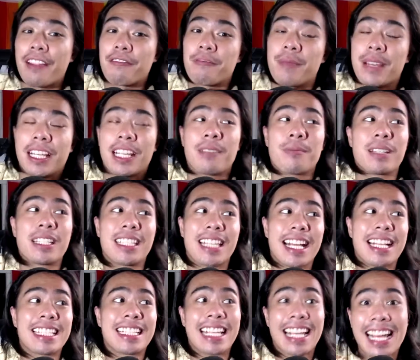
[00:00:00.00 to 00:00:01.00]
Making
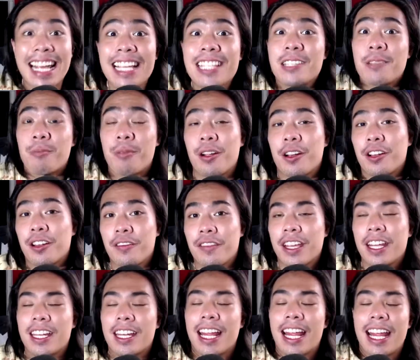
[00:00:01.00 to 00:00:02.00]
mistakes is a part of it.
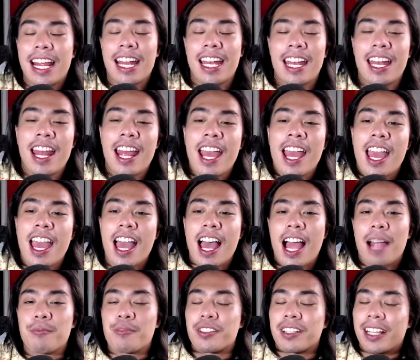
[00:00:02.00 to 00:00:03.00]
And I'm
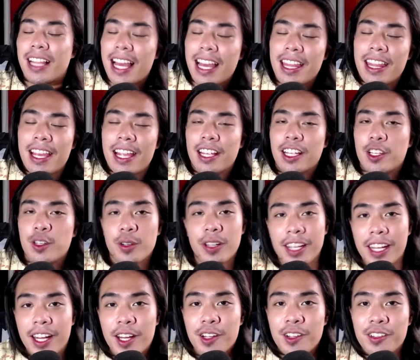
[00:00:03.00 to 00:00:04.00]
just glad that you're
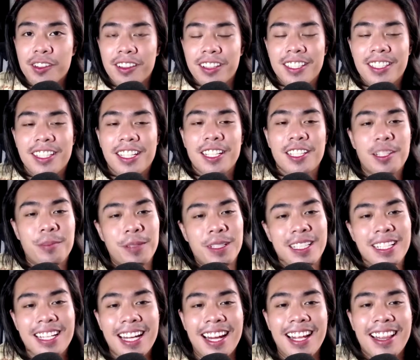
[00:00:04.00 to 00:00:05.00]
here listening to me
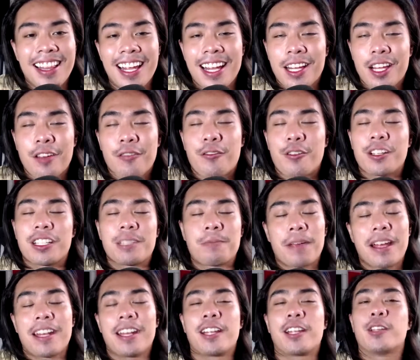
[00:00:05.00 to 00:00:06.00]
today. Thank you for
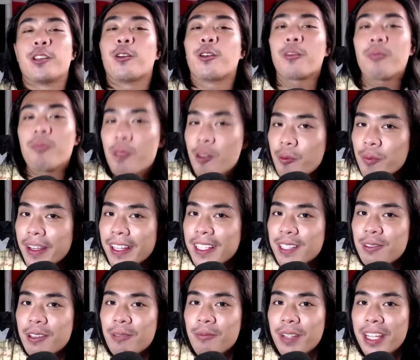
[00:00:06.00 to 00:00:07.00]
spending your moments
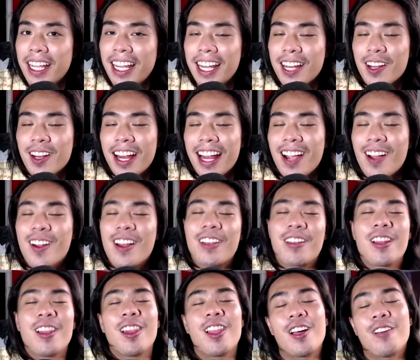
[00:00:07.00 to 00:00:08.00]
with me here on
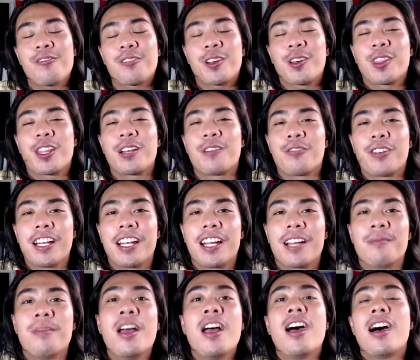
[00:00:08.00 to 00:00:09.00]
Love, Growth, and Freedom,
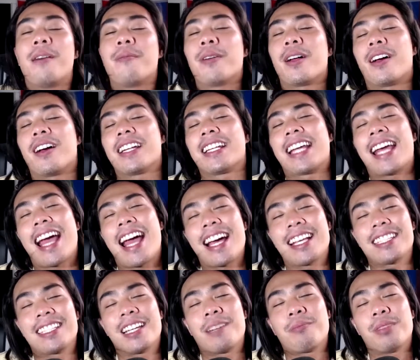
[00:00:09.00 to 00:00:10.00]
a podcast
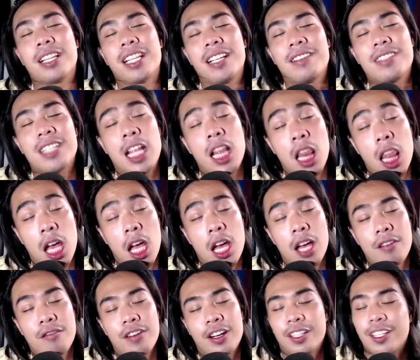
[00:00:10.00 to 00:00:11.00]
that believes in love,
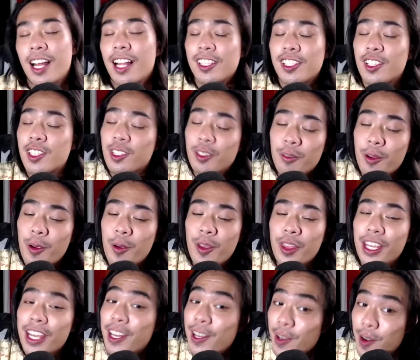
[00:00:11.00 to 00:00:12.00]
acknowledges growth,
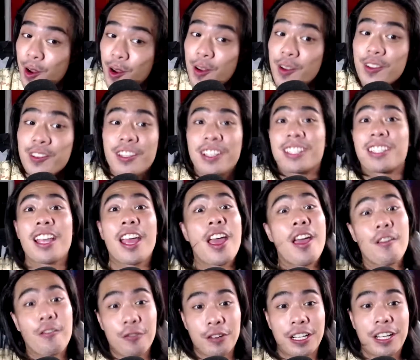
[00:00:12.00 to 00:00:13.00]
and encourages
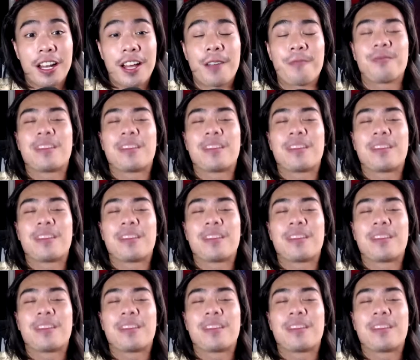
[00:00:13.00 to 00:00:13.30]
freedom.